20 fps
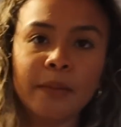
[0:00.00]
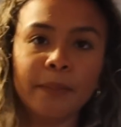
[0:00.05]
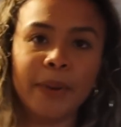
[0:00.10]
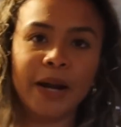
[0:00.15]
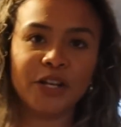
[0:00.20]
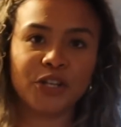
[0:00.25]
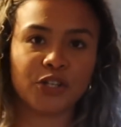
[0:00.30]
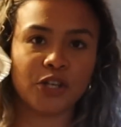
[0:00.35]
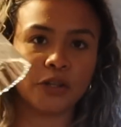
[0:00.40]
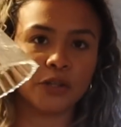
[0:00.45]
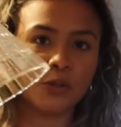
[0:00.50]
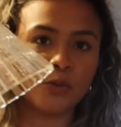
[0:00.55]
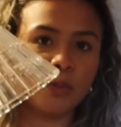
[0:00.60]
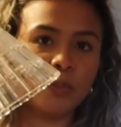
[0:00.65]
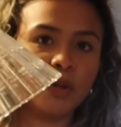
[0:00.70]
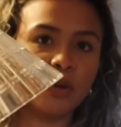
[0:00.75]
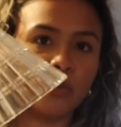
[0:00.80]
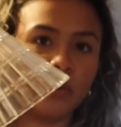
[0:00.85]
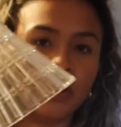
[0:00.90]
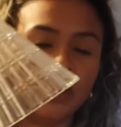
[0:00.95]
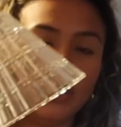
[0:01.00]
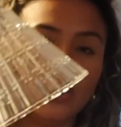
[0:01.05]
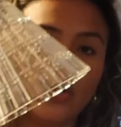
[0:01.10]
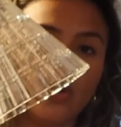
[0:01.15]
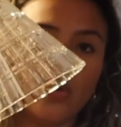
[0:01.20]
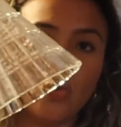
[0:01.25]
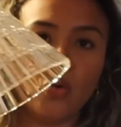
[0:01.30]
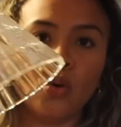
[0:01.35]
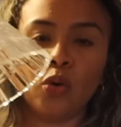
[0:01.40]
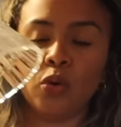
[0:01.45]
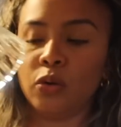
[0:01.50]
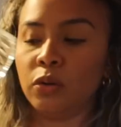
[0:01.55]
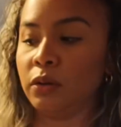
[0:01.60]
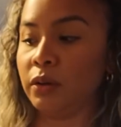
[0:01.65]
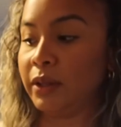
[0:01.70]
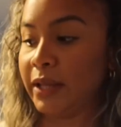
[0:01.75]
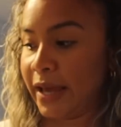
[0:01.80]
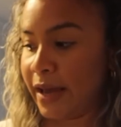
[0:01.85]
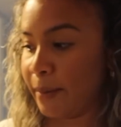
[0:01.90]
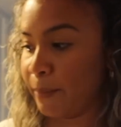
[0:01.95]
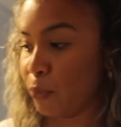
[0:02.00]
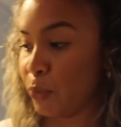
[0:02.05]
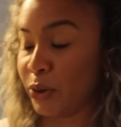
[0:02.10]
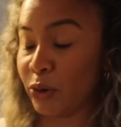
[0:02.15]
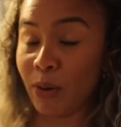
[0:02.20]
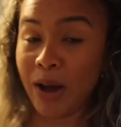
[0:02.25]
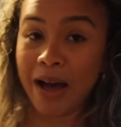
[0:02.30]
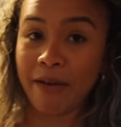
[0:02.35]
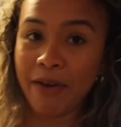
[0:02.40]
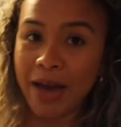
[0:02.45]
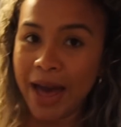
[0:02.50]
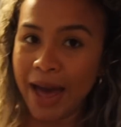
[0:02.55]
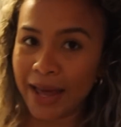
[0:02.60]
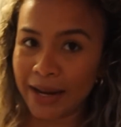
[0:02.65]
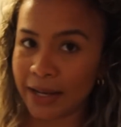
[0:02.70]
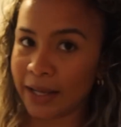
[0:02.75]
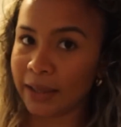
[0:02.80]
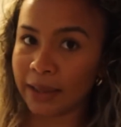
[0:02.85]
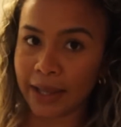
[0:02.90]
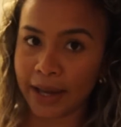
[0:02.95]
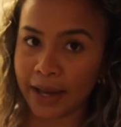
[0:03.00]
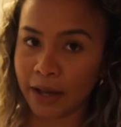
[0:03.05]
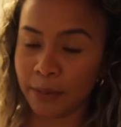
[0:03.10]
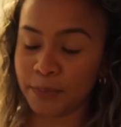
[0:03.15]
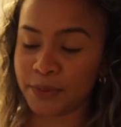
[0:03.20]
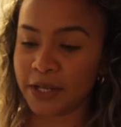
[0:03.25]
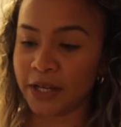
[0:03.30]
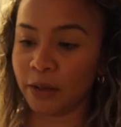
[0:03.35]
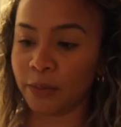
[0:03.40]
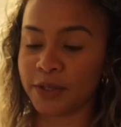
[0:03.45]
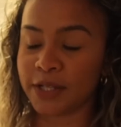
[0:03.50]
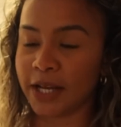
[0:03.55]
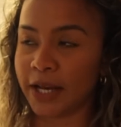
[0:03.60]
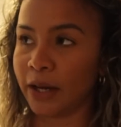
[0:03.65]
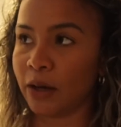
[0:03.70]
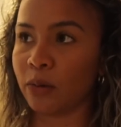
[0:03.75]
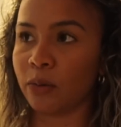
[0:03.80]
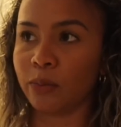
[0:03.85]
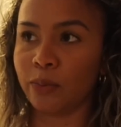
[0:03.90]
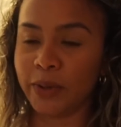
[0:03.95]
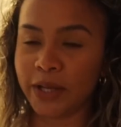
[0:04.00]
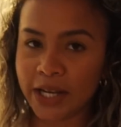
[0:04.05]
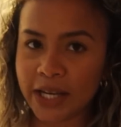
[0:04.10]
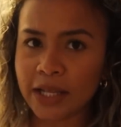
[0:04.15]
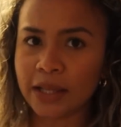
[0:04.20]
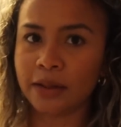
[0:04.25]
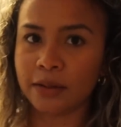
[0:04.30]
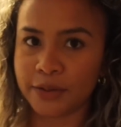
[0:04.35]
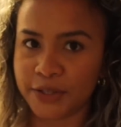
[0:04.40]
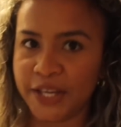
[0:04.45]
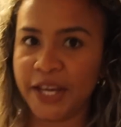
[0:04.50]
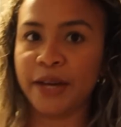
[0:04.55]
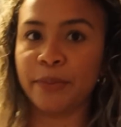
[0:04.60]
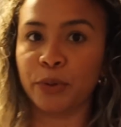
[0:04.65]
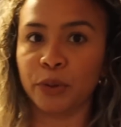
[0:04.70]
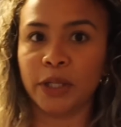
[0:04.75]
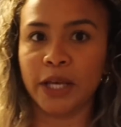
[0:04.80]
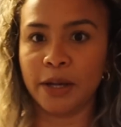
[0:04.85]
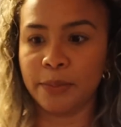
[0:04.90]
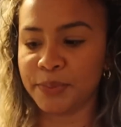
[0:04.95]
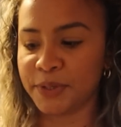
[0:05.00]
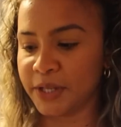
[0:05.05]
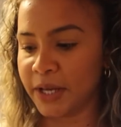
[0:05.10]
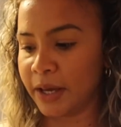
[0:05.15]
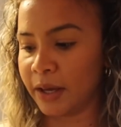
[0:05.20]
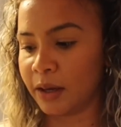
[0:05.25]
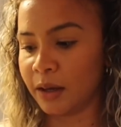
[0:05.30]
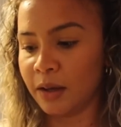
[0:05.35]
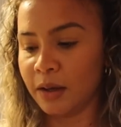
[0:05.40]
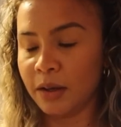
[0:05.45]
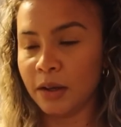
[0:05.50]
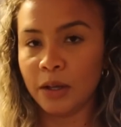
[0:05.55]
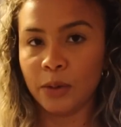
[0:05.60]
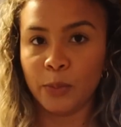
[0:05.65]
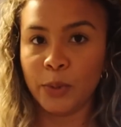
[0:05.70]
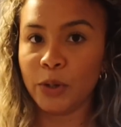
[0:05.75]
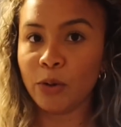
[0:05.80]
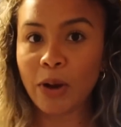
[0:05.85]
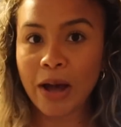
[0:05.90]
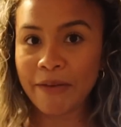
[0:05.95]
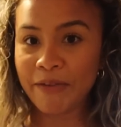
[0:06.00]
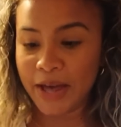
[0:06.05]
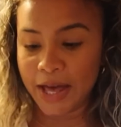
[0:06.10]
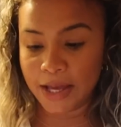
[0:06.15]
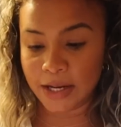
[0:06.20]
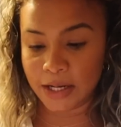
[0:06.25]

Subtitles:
But I just thought this would be a really cool lamp. We don't have any lamps, was like, we need table lamps, like we don't have